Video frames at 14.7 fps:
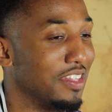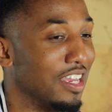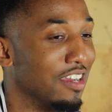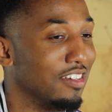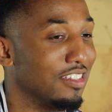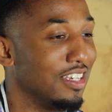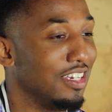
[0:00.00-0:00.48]

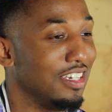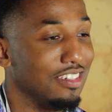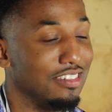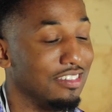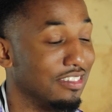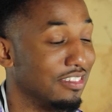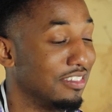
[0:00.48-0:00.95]

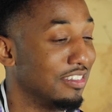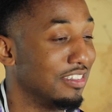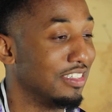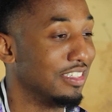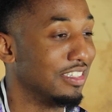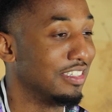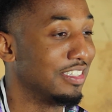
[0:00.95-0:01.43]
everything
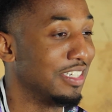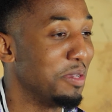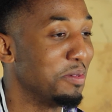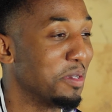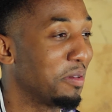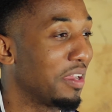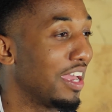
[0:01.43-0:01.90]

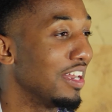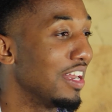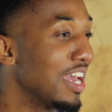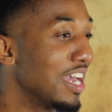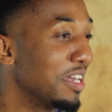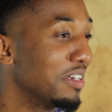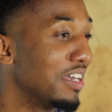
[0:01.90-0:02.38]
seems okay
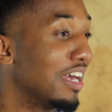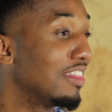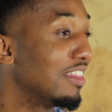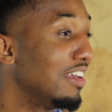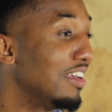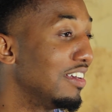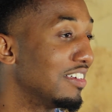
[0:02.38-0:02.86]
now, I
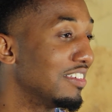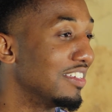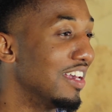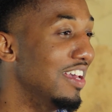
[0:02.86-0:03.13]
think.